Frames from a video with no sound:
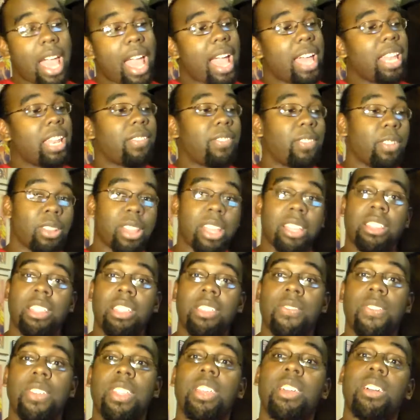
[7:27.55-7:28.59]
And if you like
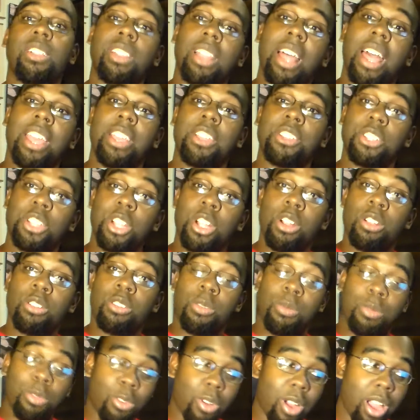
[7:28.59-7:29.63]
this video, like, share, and
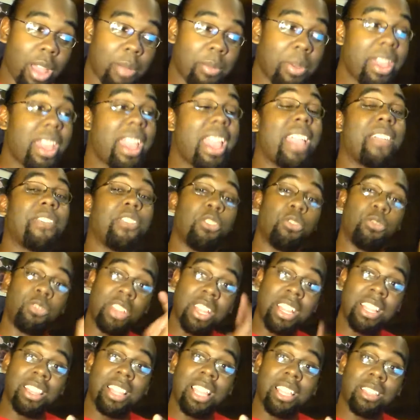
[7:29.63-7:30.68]
subscribe. If you
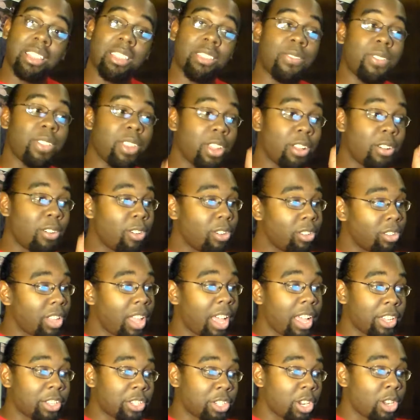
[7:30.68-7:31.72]
didn't like this video,
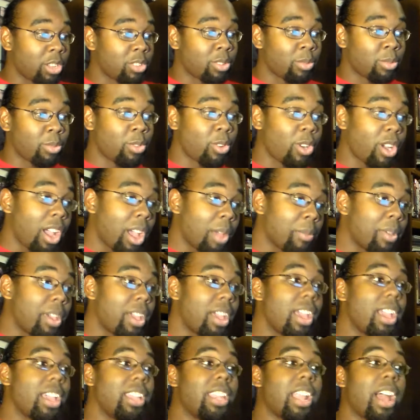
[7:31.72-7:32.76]
like, share, and subscribe.
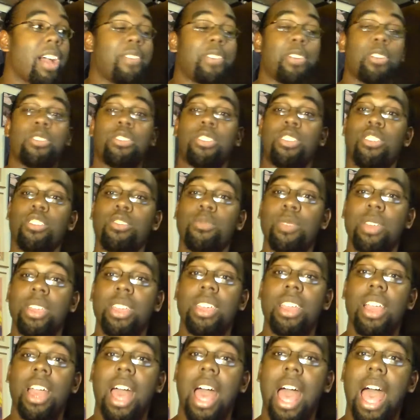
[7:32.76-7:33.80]
Now, if you'll excuse
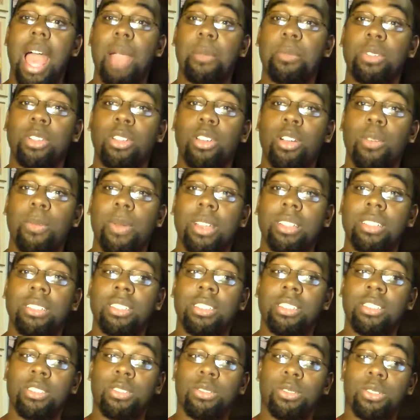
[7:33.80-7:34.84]
me, I'm going to go back to
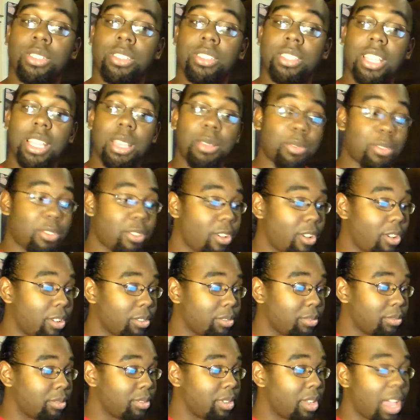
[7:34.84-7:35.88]
listen to his theme
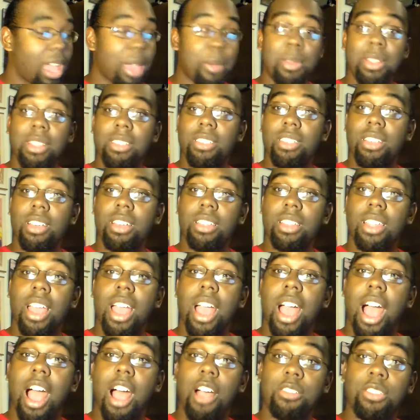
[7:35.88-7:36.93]
song. Emi-san,
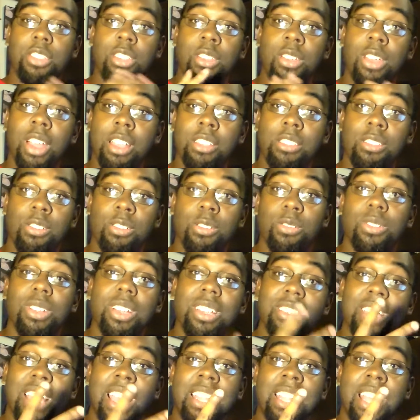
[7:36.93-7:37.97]
I'll see you guys soon.
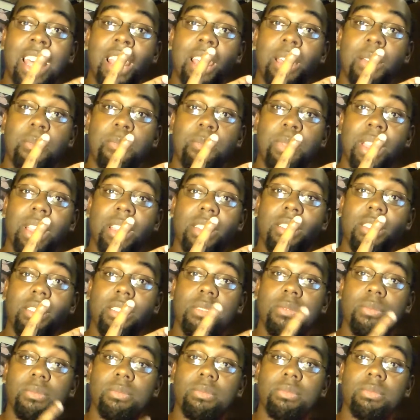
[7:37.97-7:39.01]
Sayonara.
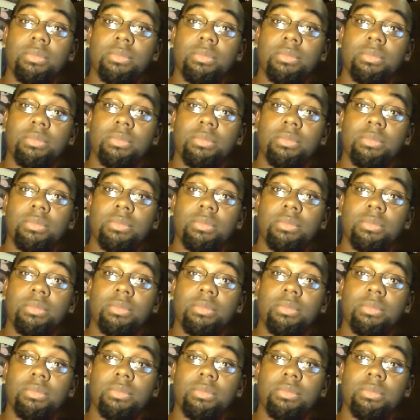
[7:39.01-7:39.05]
Peace.